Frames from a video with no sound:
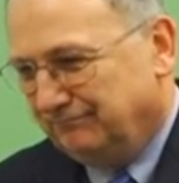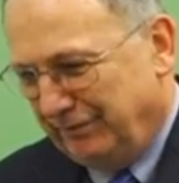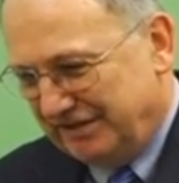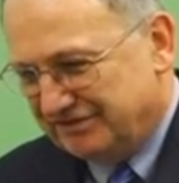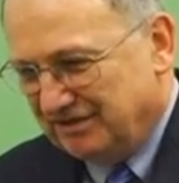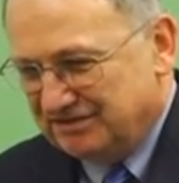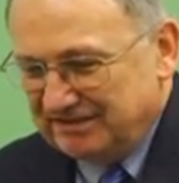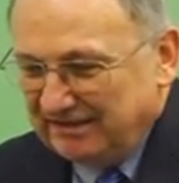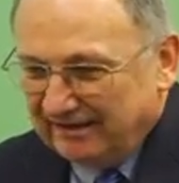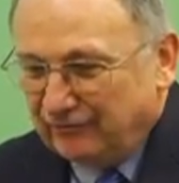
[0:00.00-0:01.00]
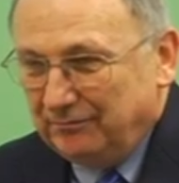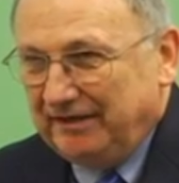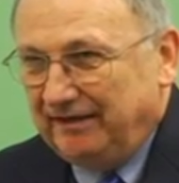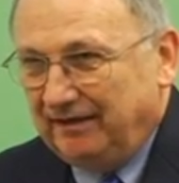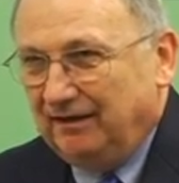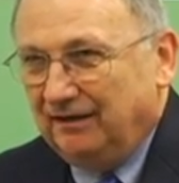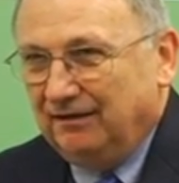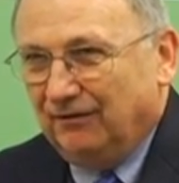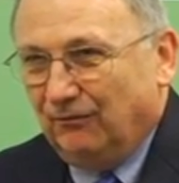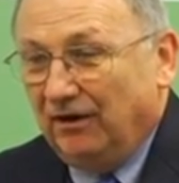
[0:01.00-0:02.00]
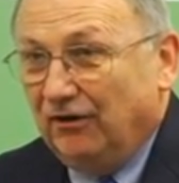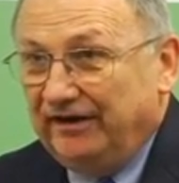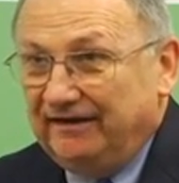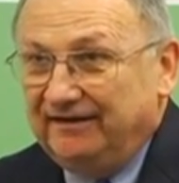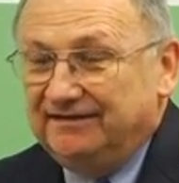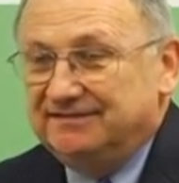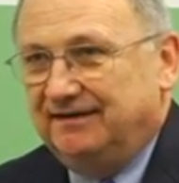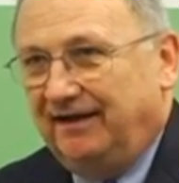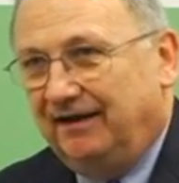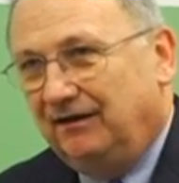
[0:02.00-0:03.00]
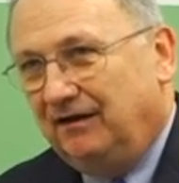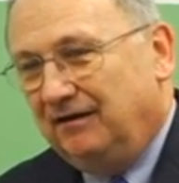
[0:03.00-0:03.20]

based on sea level being where it is and